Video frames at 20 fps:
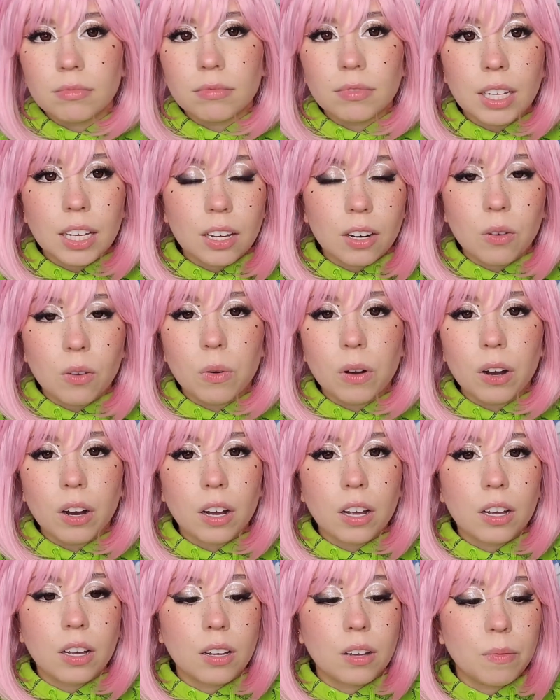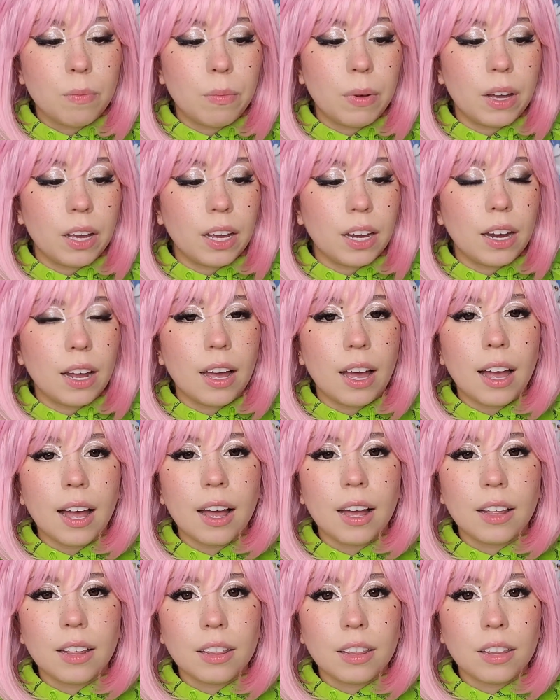it'll work, but
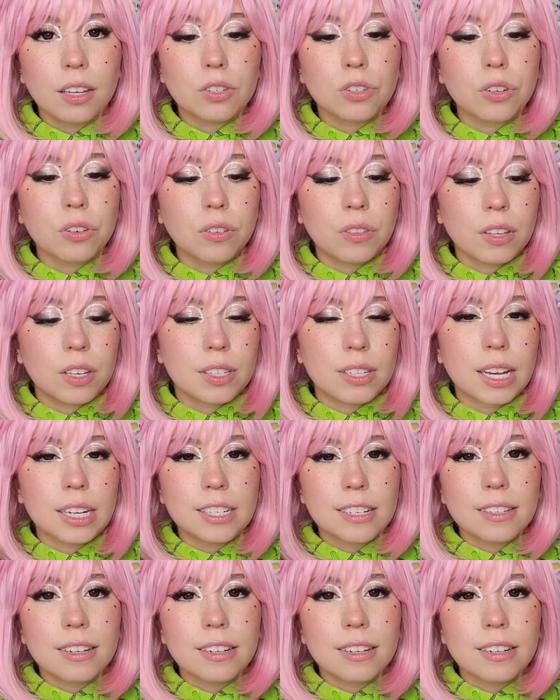the truth is I just